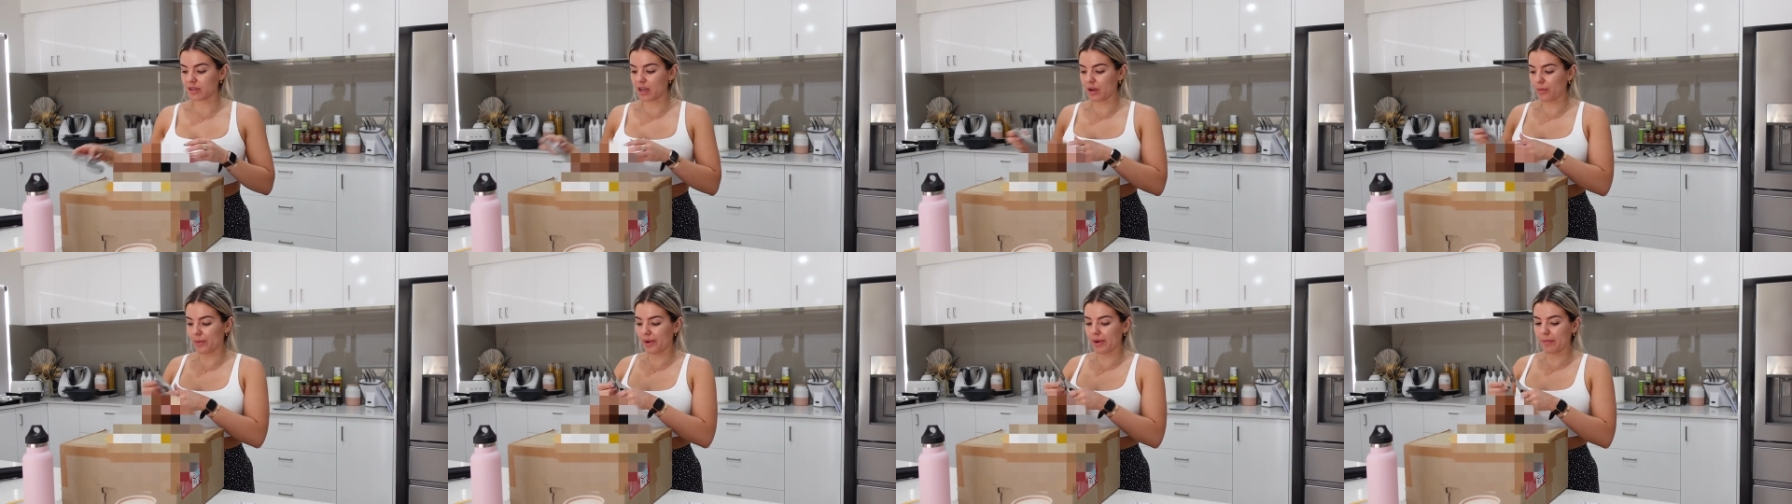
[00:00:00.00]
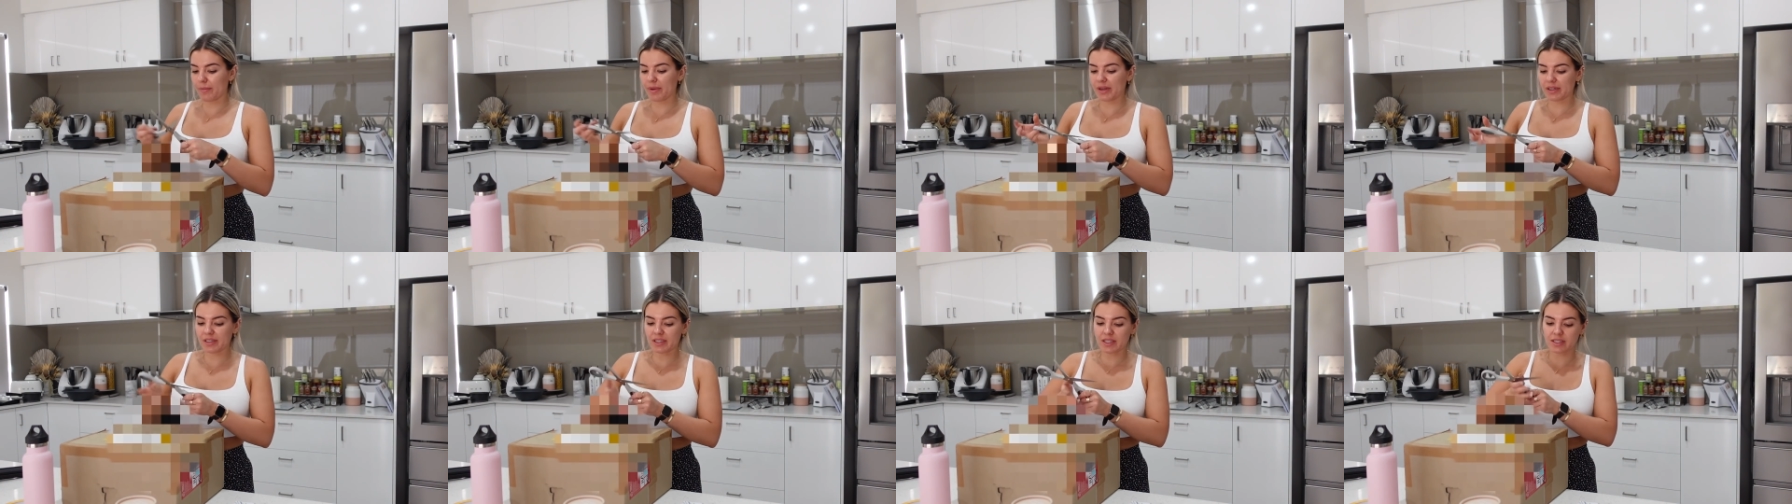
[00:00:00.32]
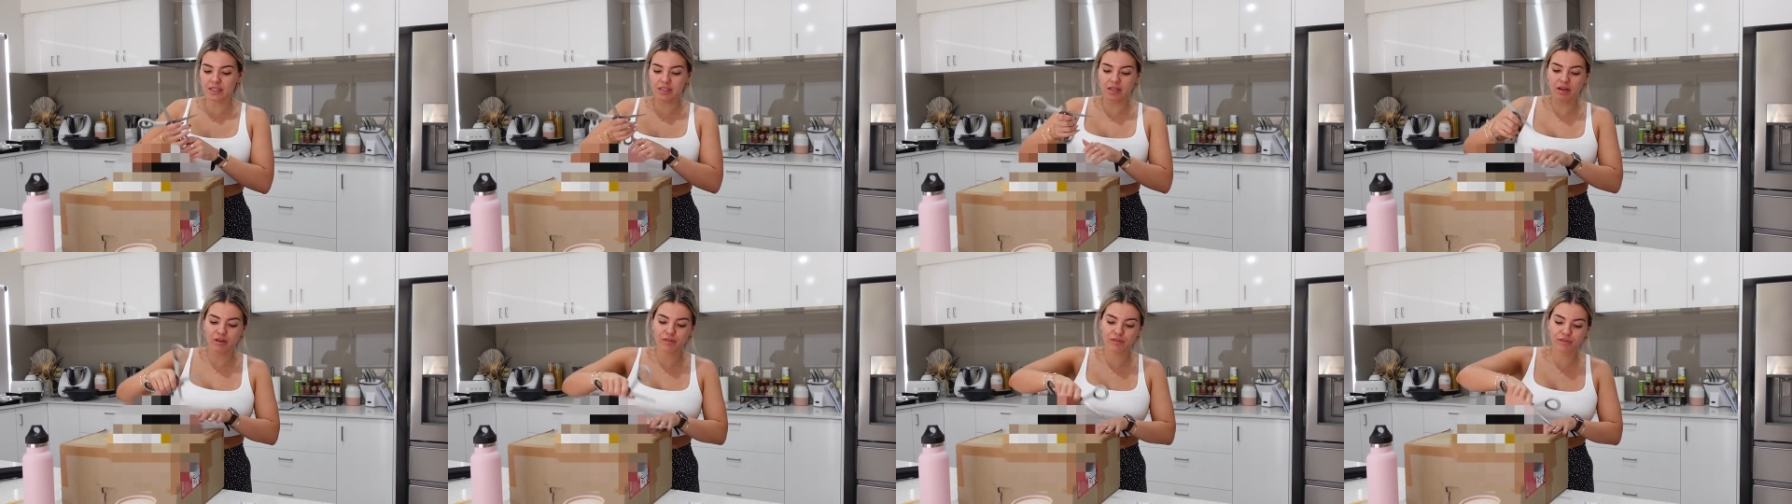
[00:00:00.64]
I went and picked
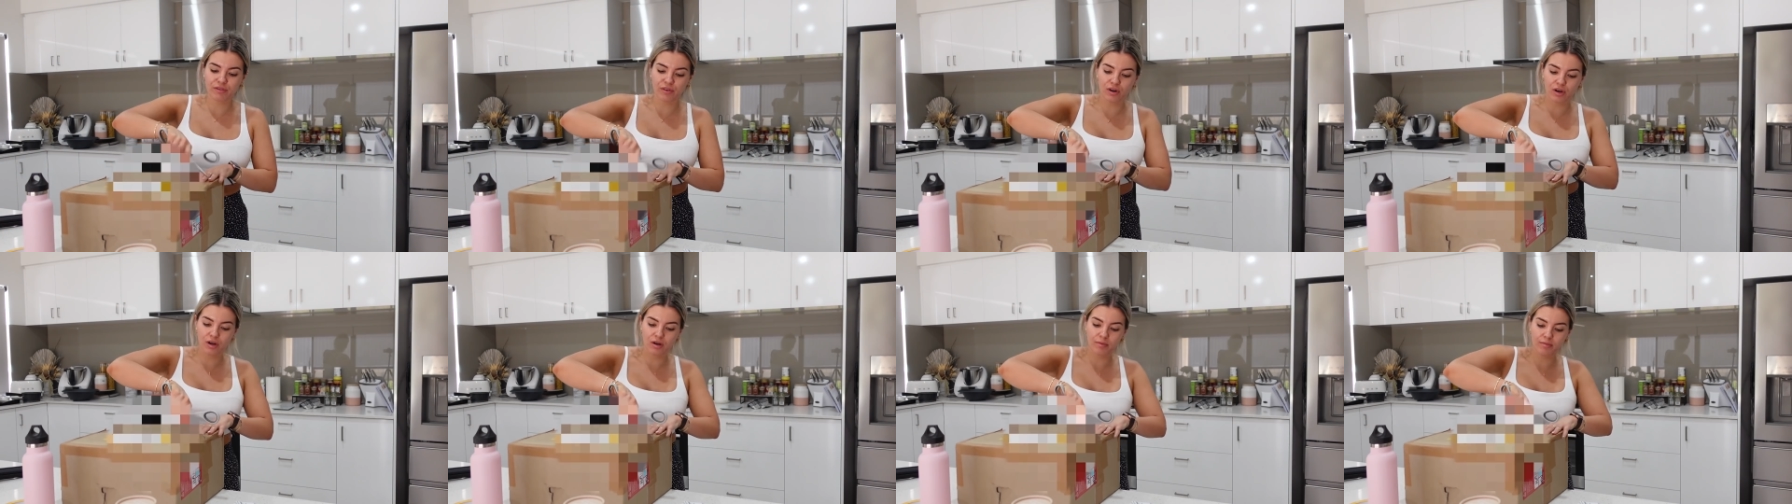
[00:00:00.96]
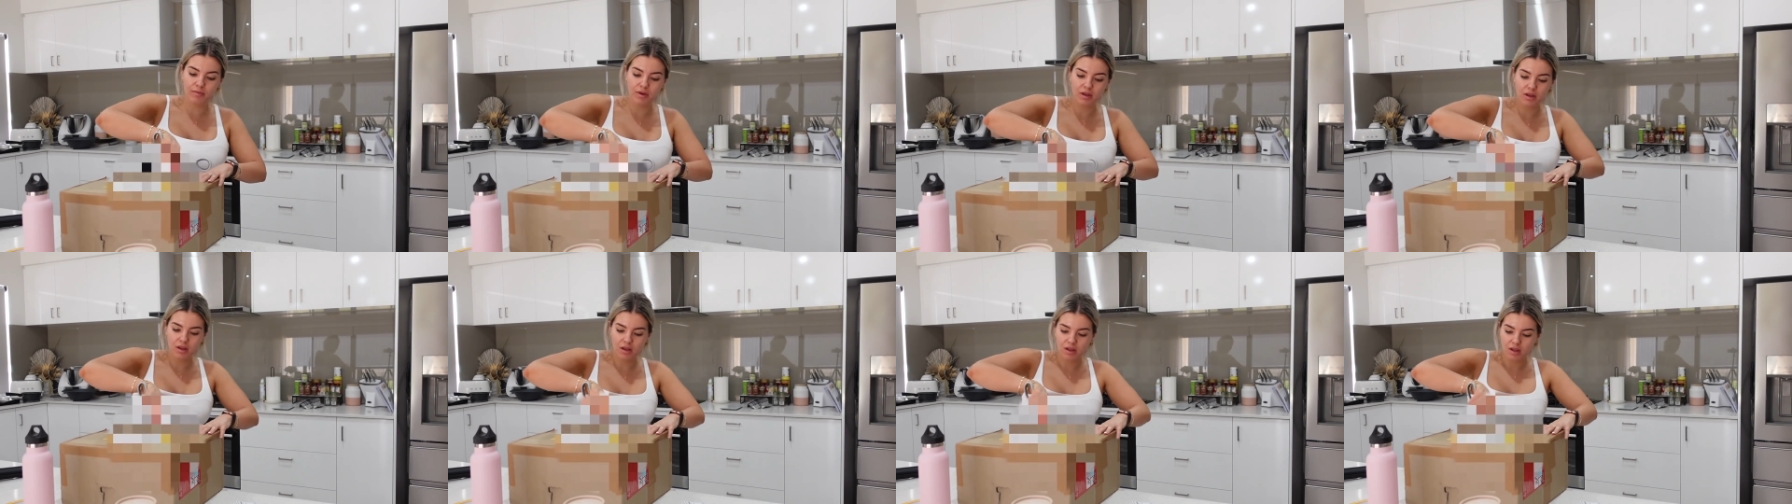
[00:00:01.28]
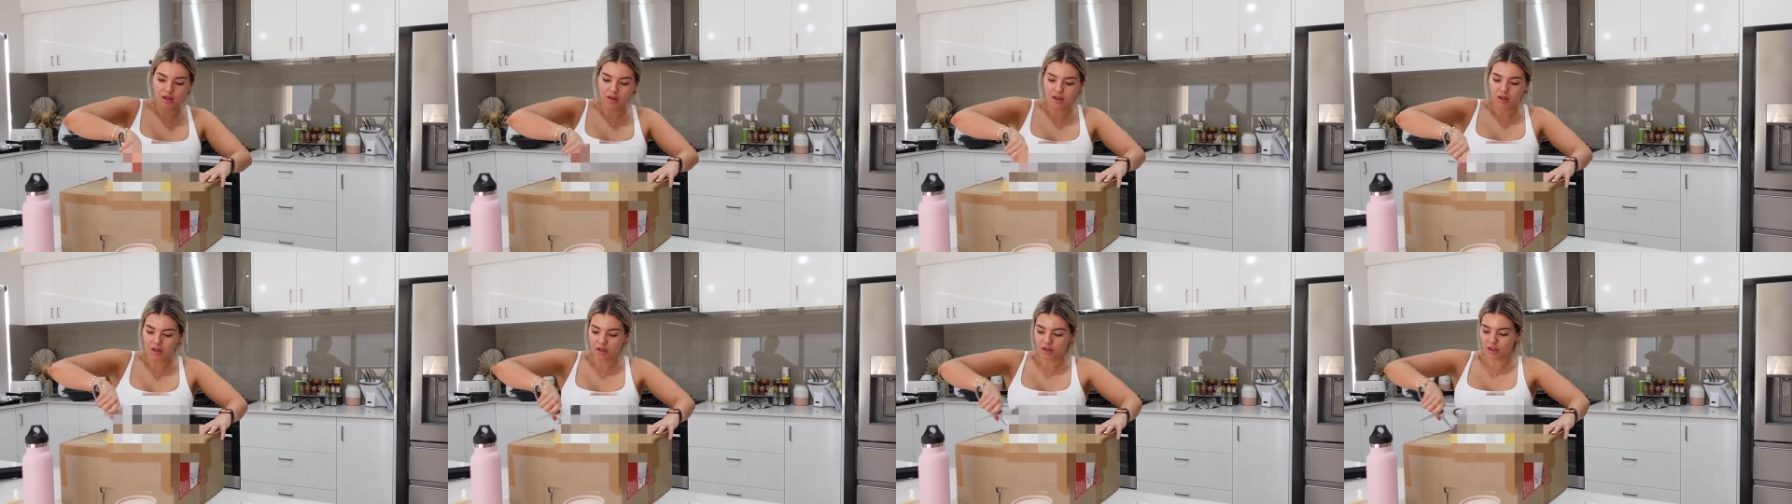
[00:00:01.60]
this up from
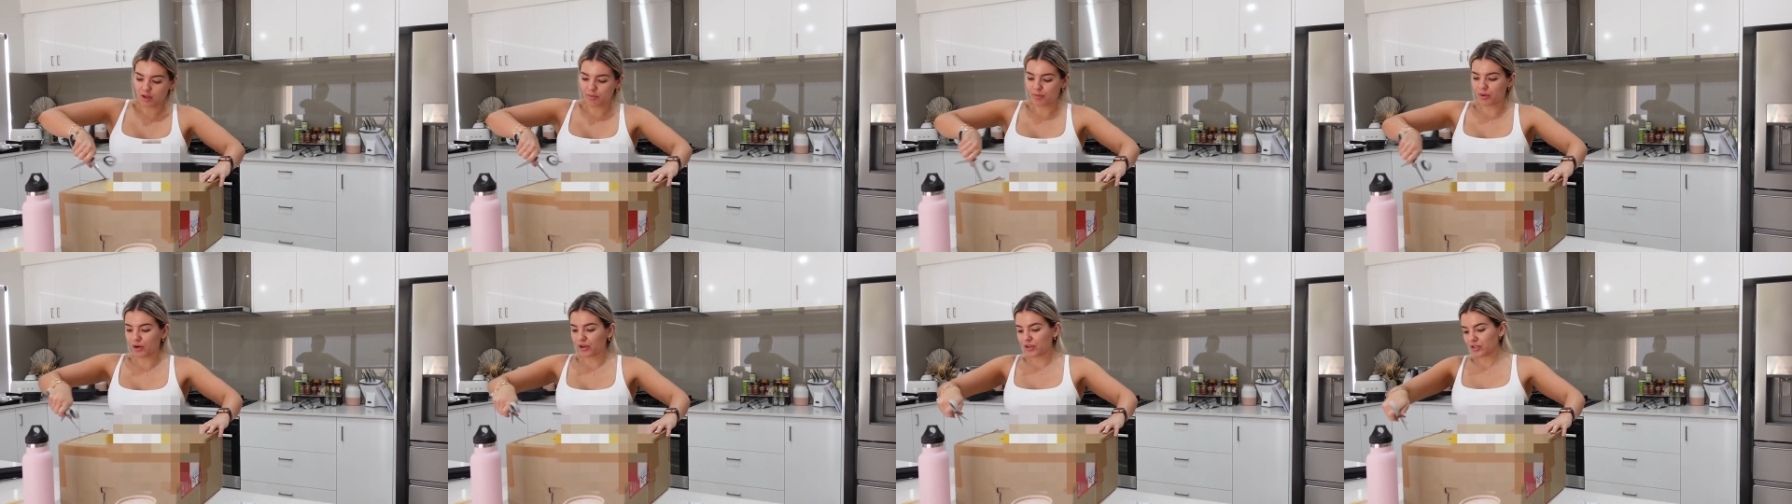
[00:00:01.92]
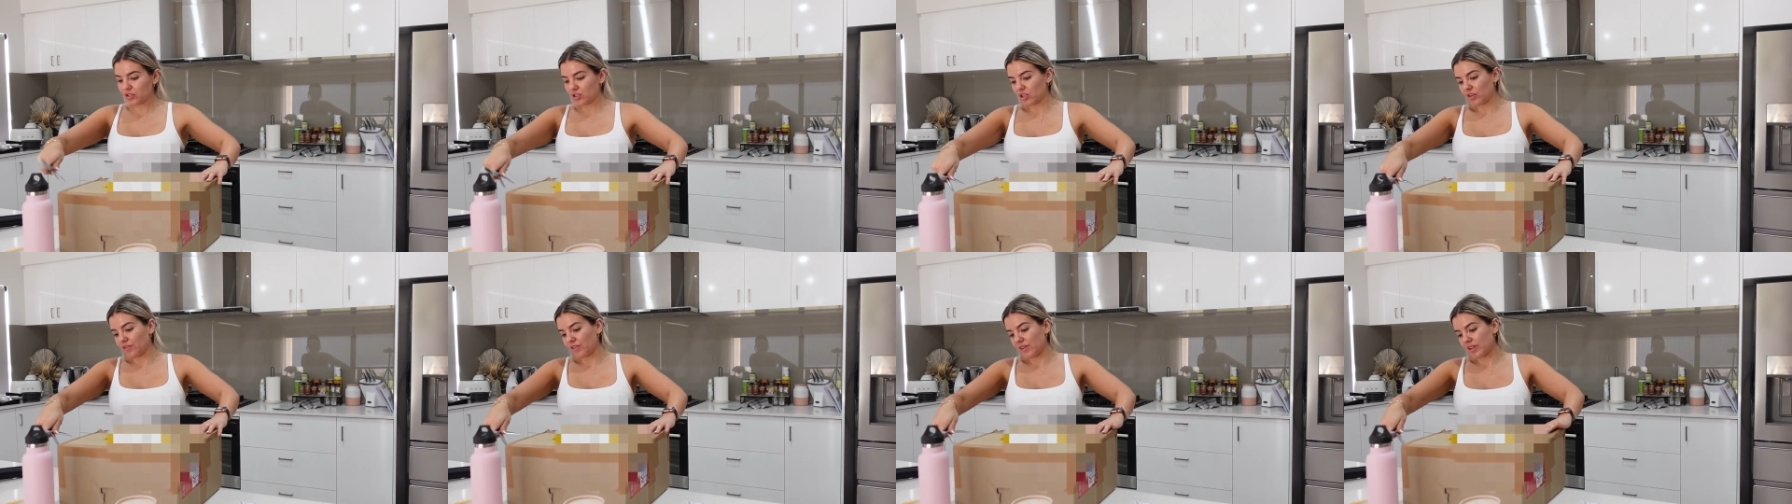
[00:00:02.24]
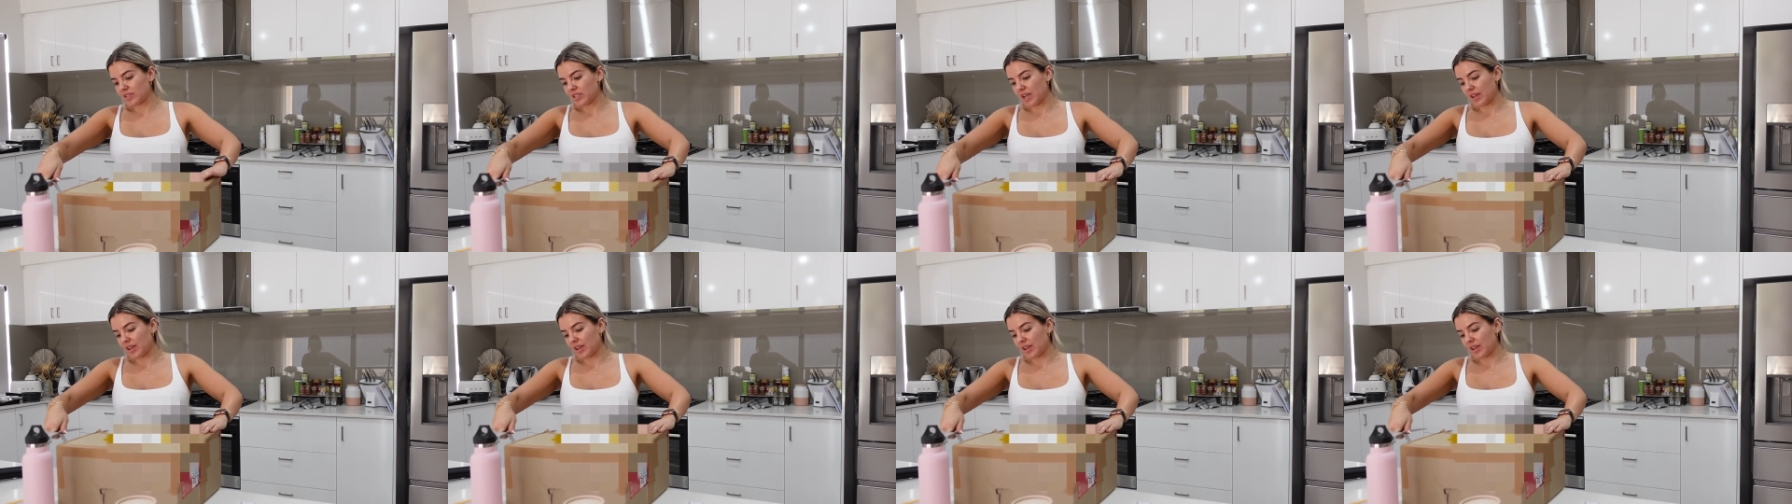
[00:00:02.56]
the post office.